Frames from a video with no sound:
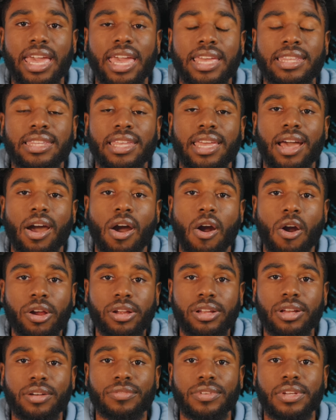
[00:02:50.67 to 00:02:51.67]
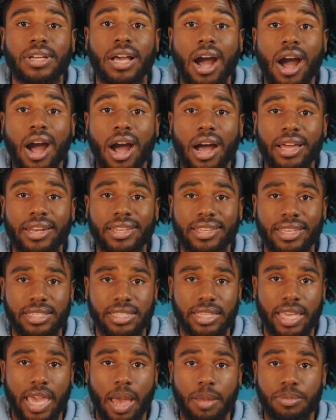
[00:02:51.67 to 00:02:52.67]
and the Ark of God
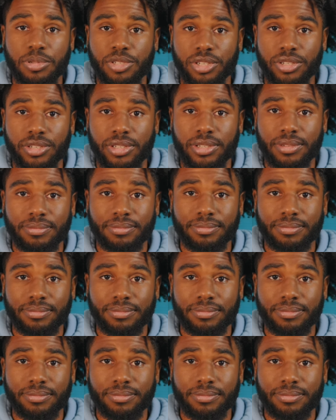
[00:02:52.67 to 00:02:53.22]
is captured.